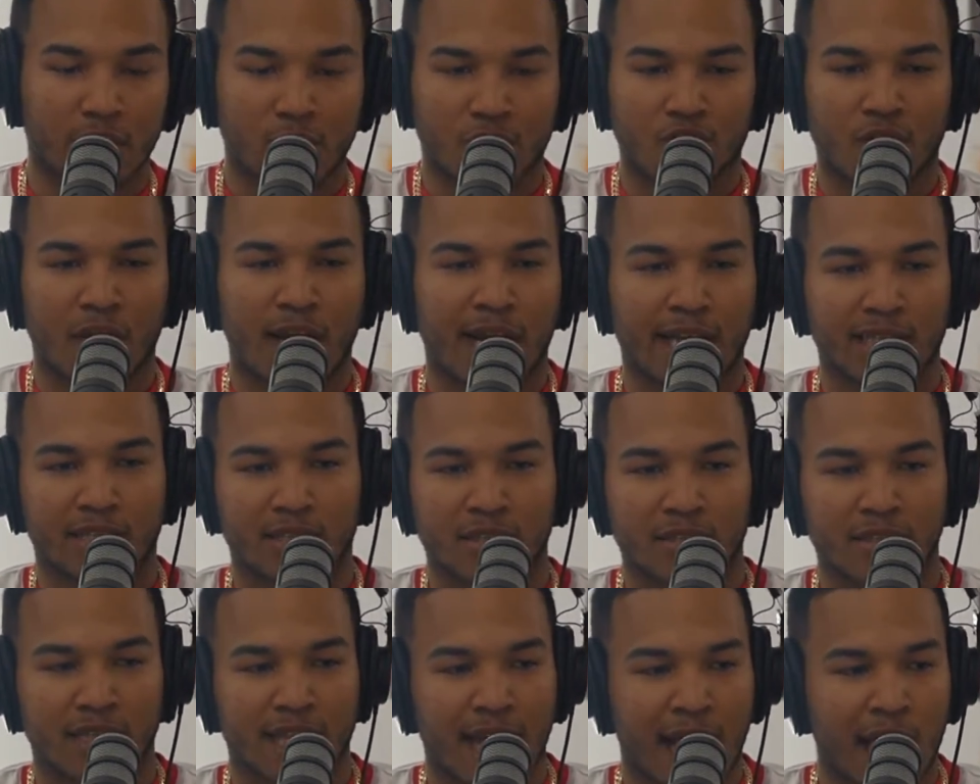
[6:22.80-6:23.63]
that are trying
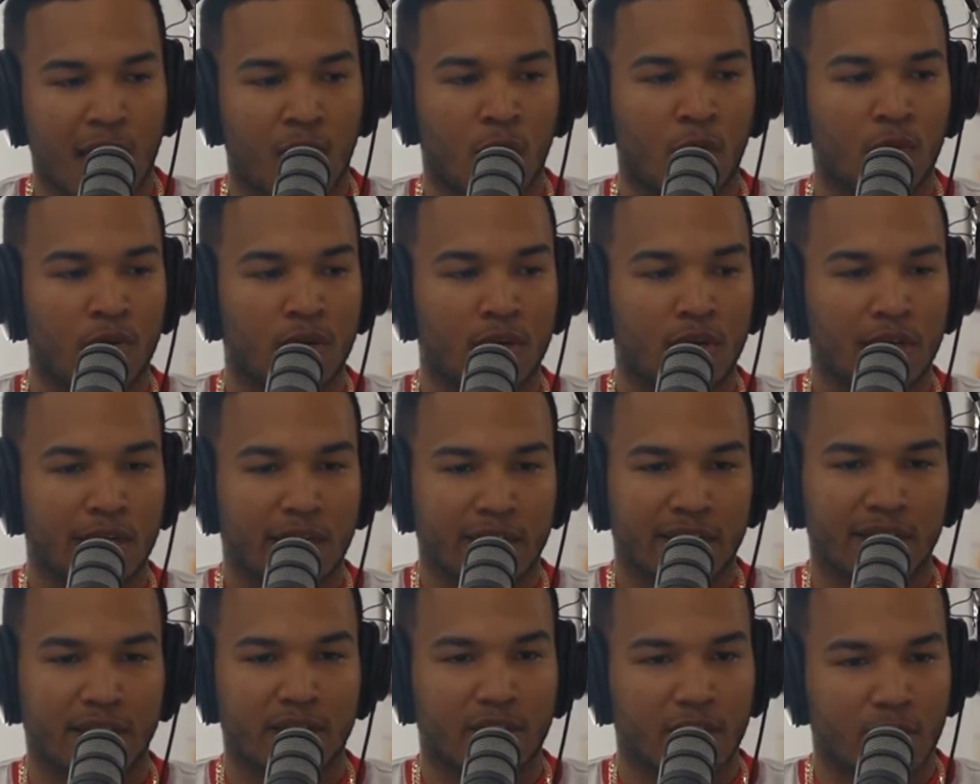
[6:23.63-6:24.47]
to now
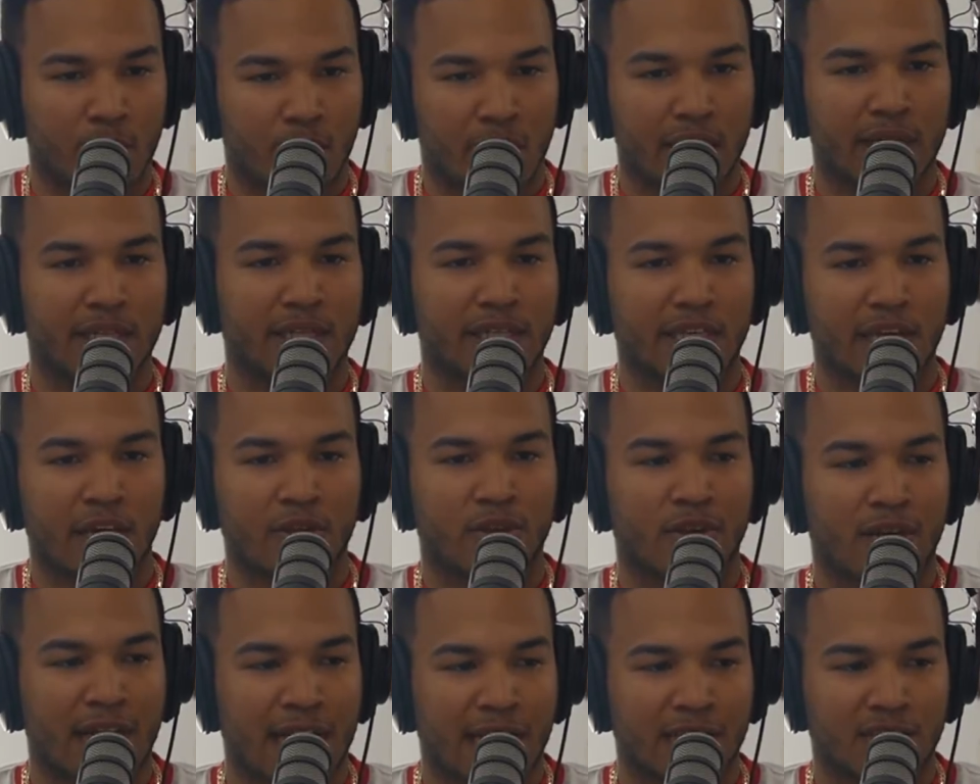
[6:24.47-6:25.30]
get their money
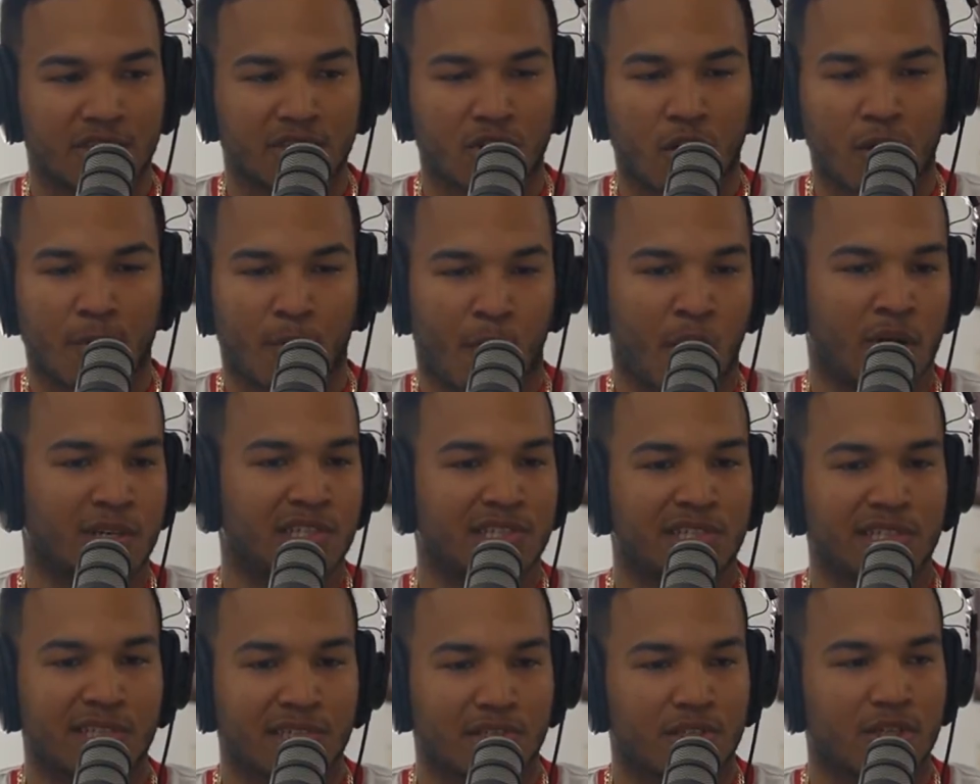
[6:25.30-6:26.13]
together and start
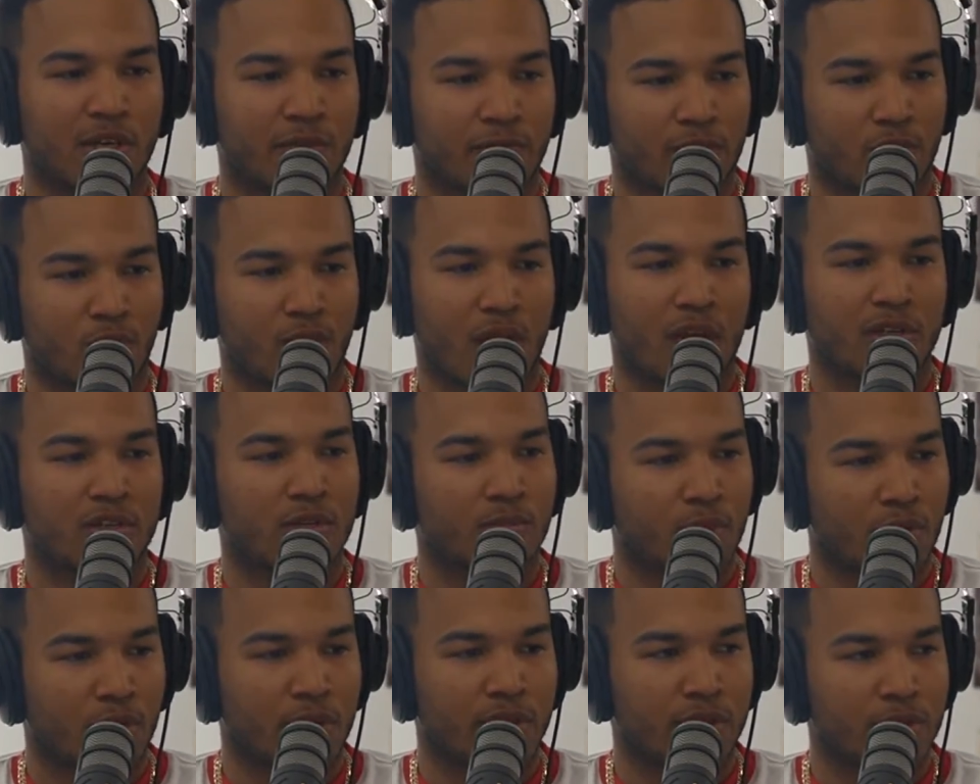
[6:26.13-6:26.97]
purchasing stuff around
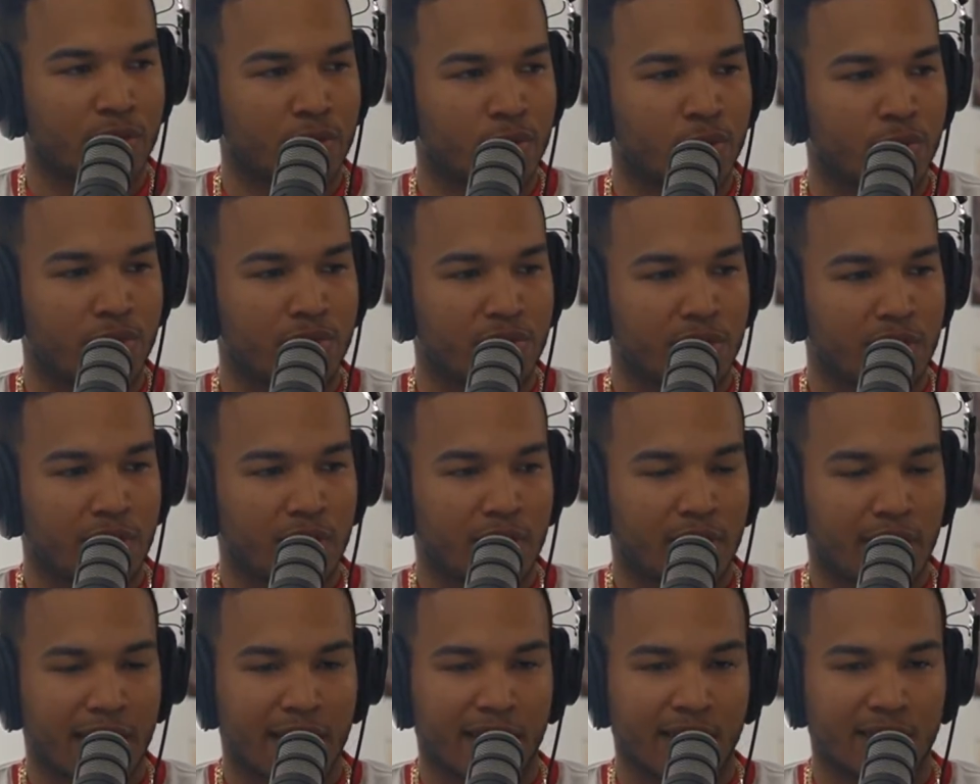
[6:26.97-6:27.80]
Newport News
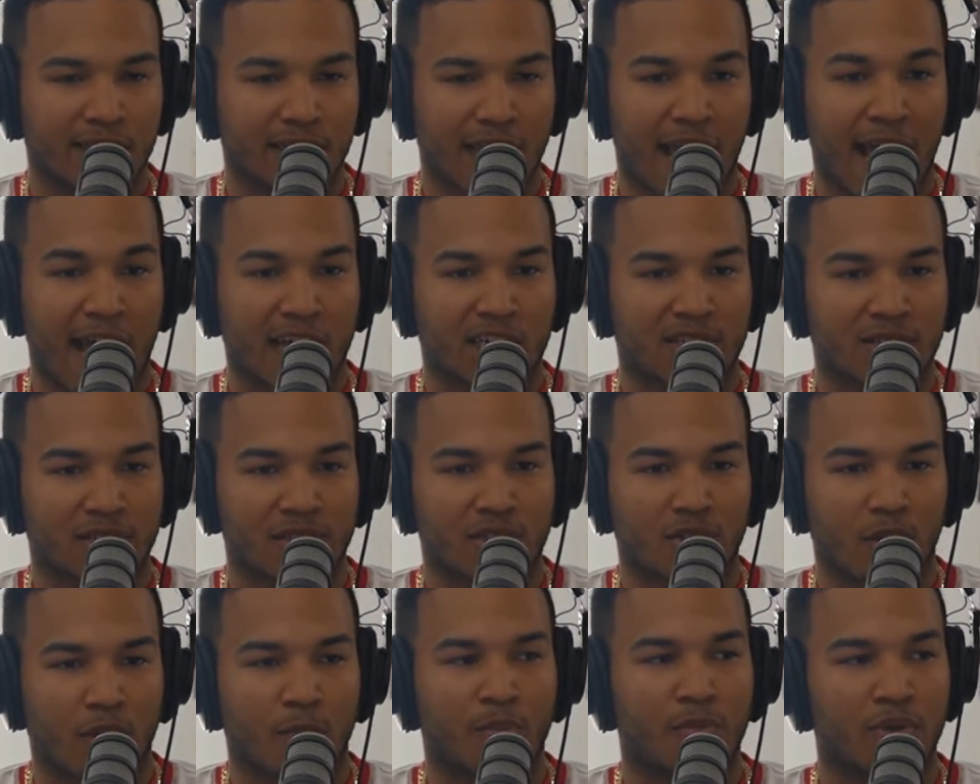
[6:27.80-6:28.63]
and to
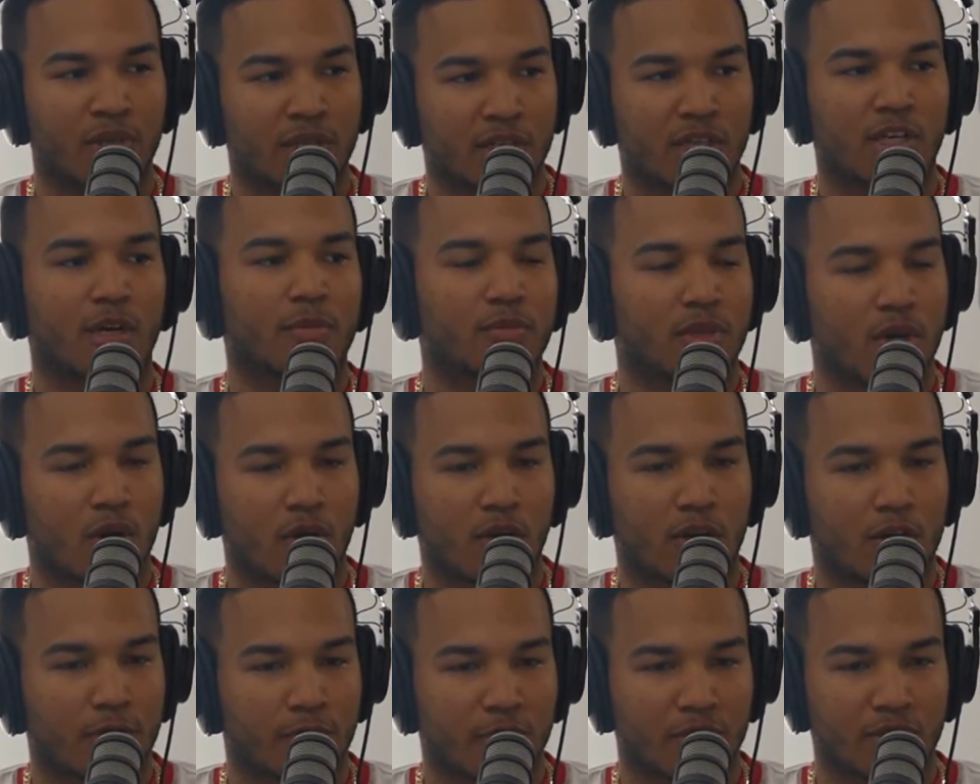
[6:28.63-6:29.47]
actually start building up their
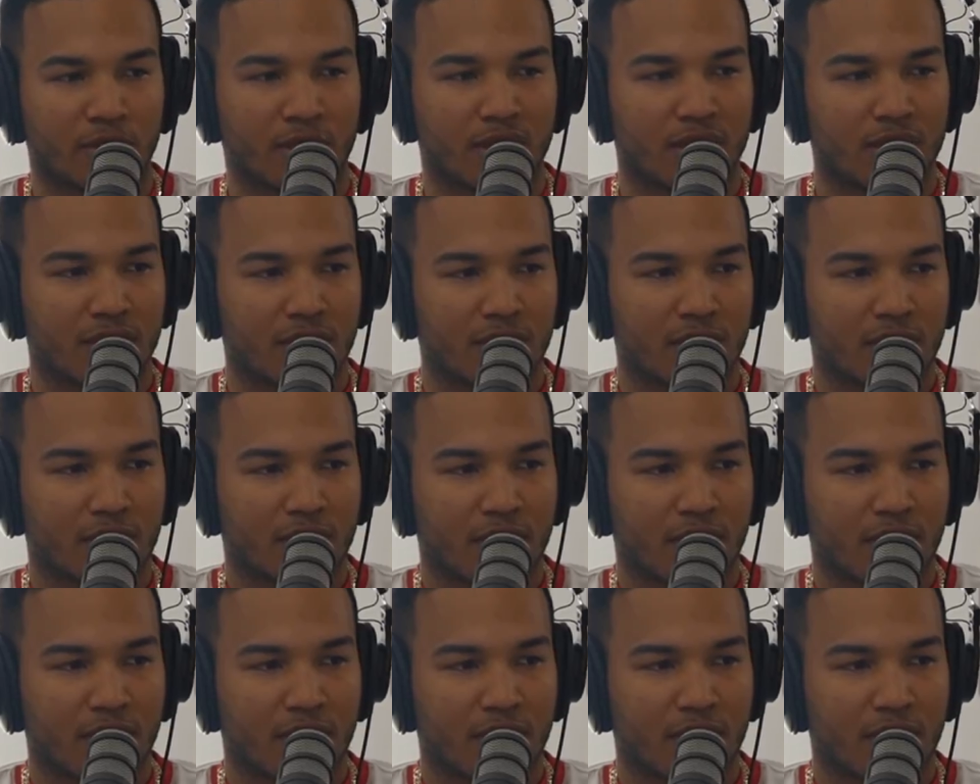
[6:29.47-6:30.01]
own community.